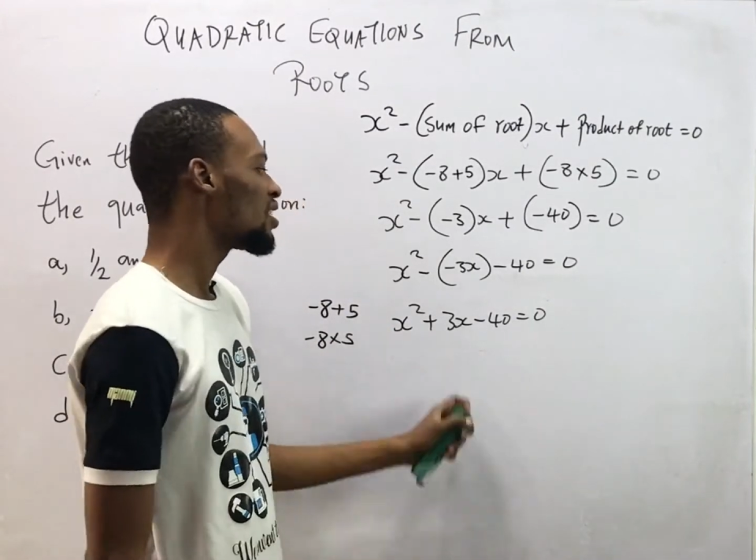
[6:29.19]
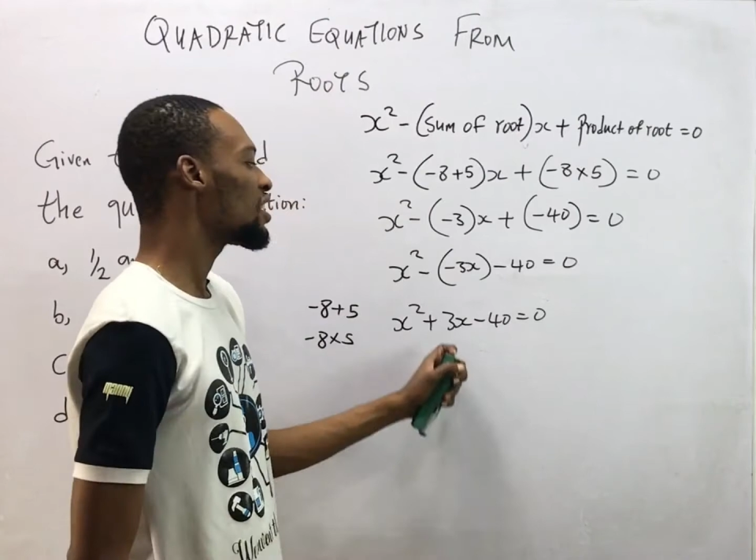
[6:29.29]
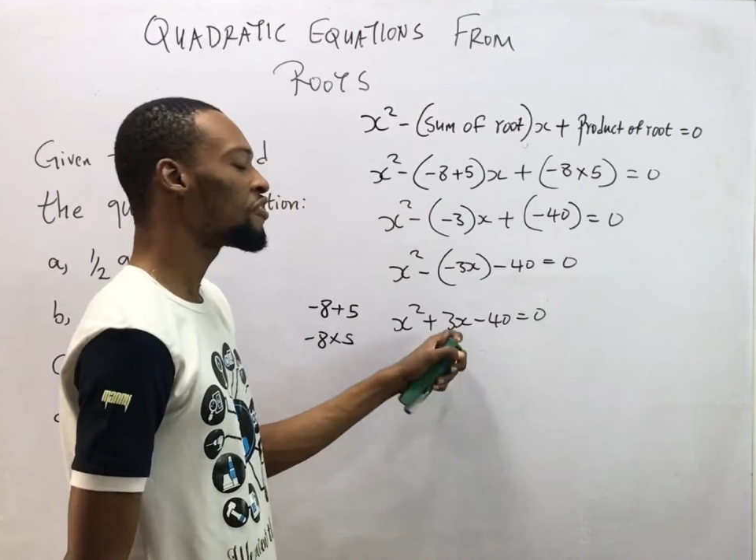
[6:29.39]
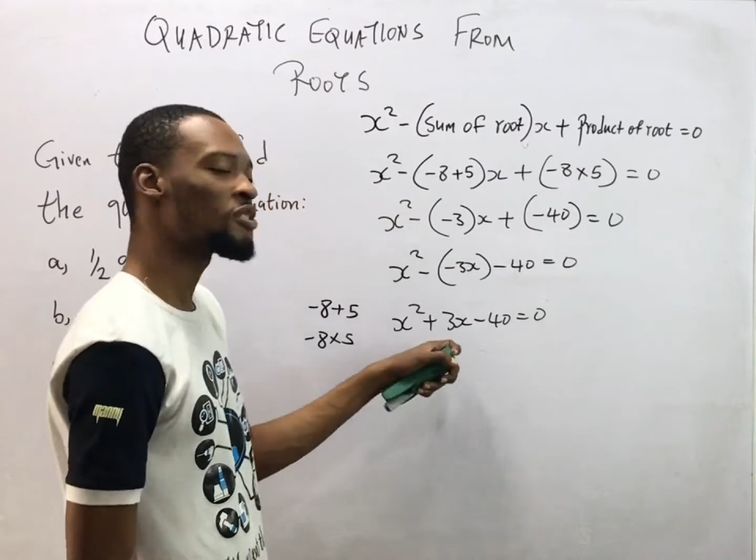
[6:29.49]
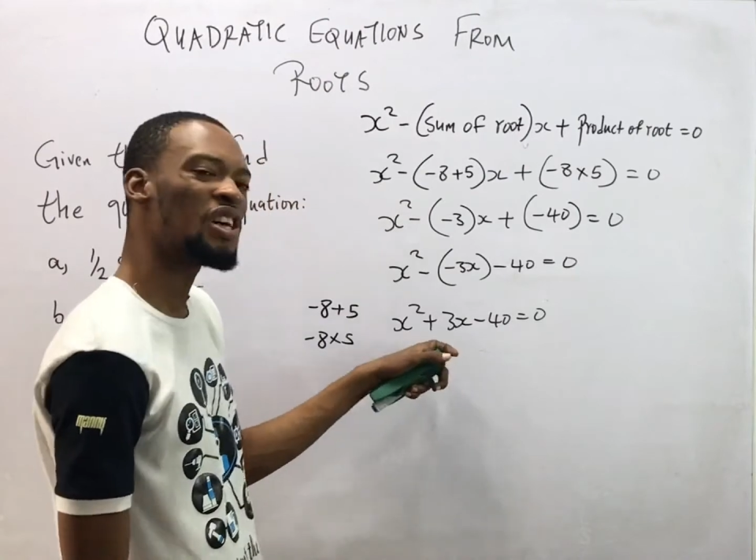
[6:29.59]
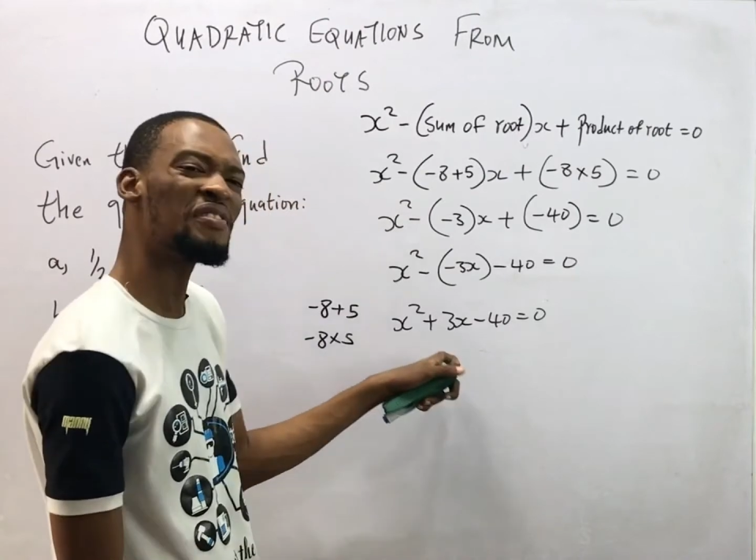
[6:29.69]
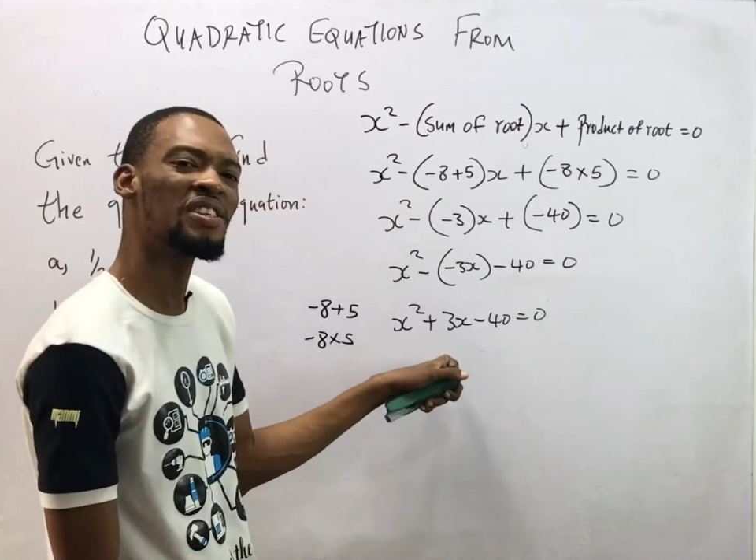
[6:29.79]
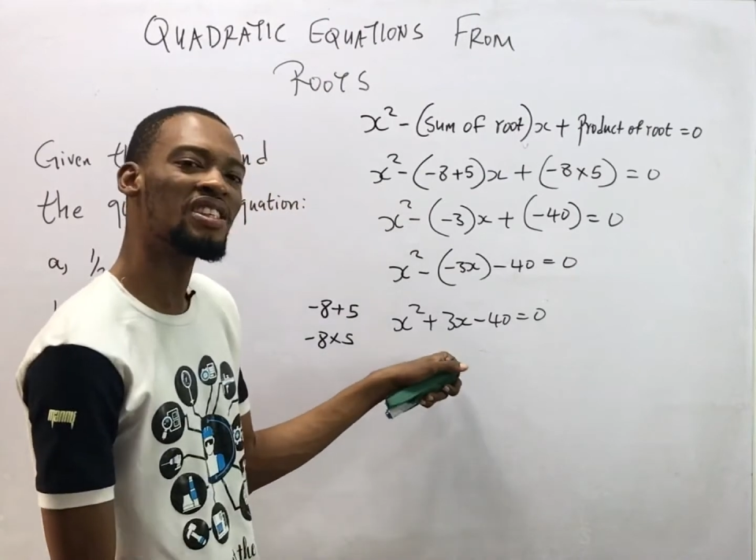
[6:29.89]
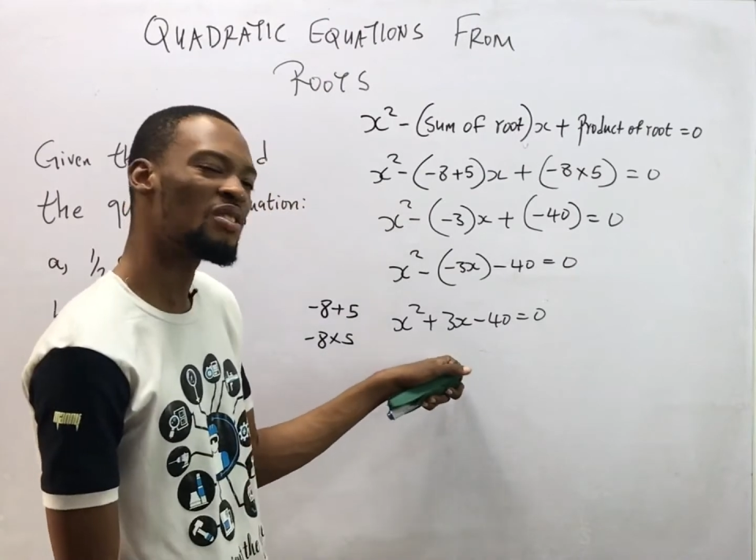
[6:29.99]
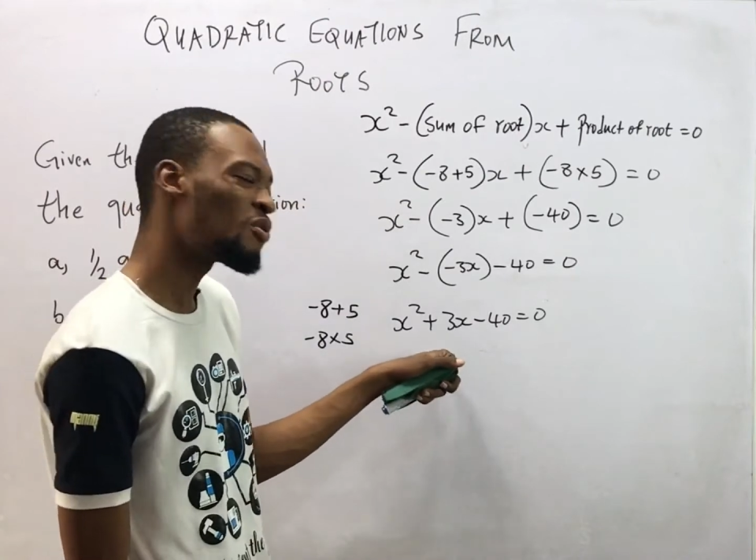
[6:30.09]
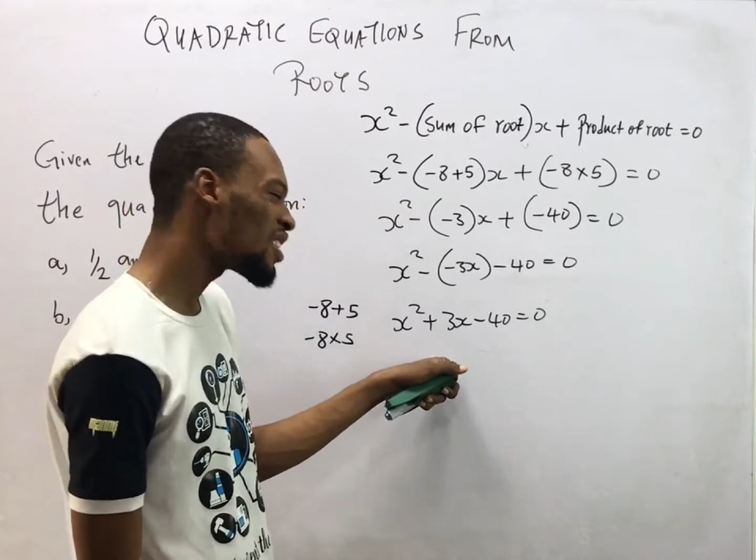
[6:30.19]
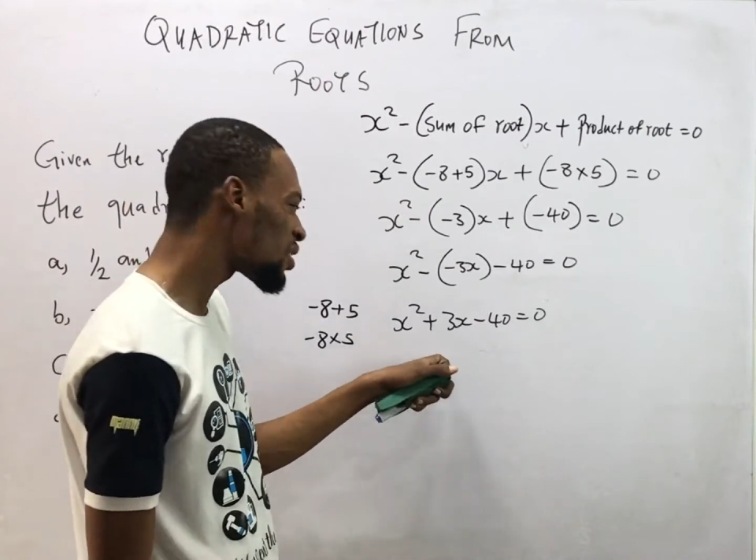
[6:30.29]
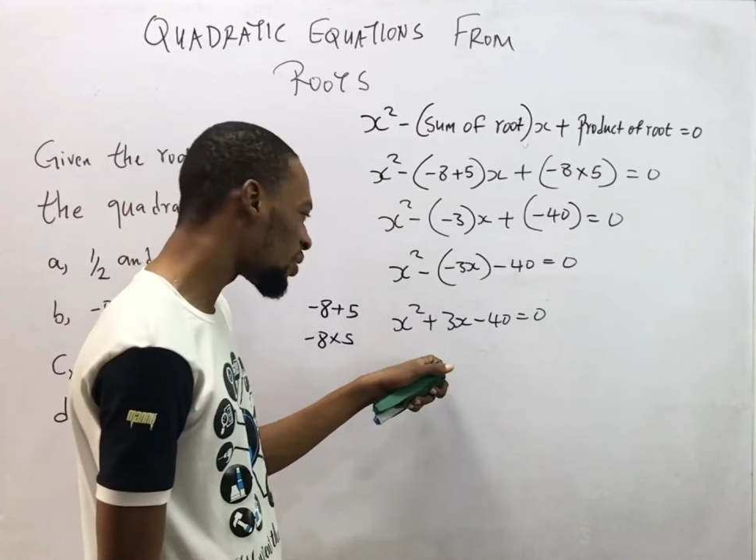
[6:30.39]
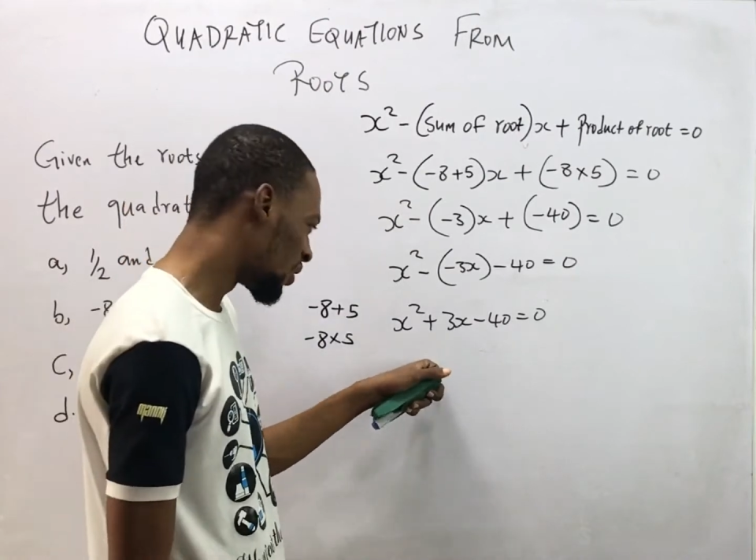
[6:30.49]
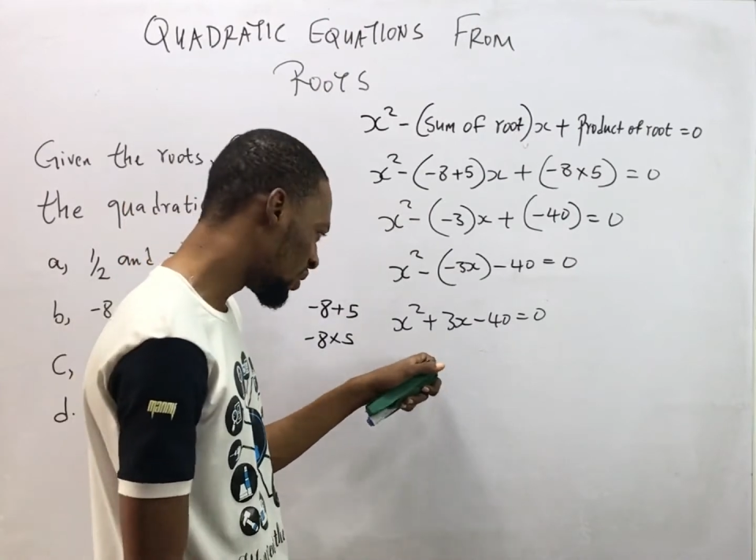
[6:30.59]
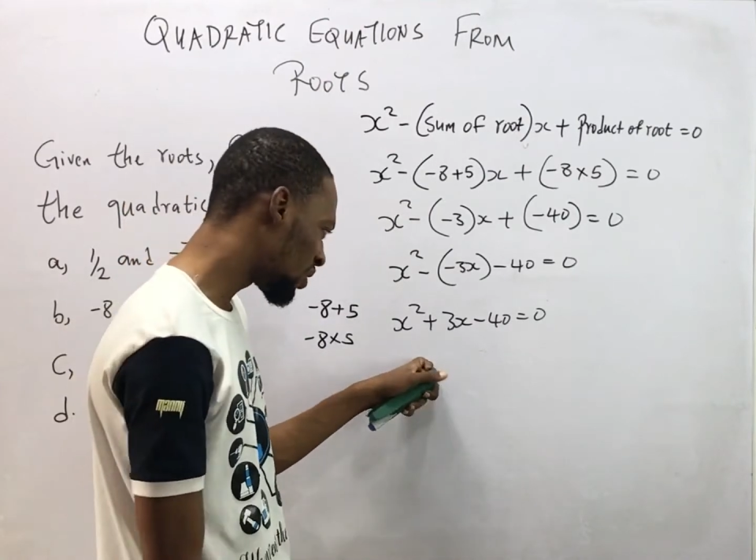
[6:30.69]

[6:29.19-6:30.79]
If you solve this equation,